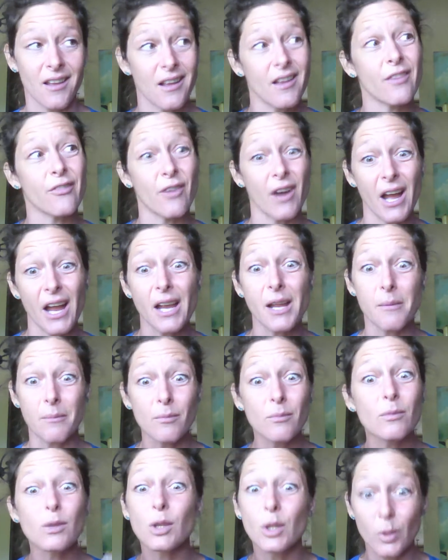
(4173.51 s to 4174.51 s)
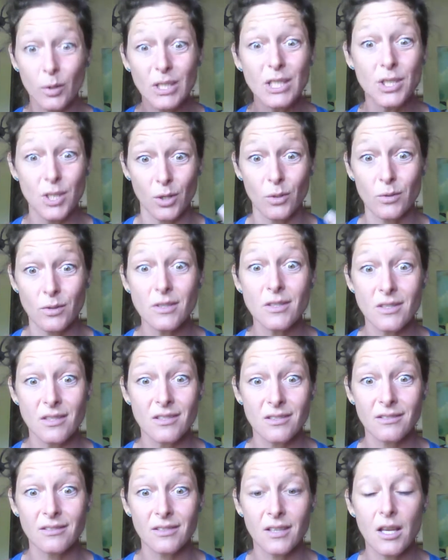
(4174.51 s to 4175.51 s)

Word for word: If I am Looney Tunes,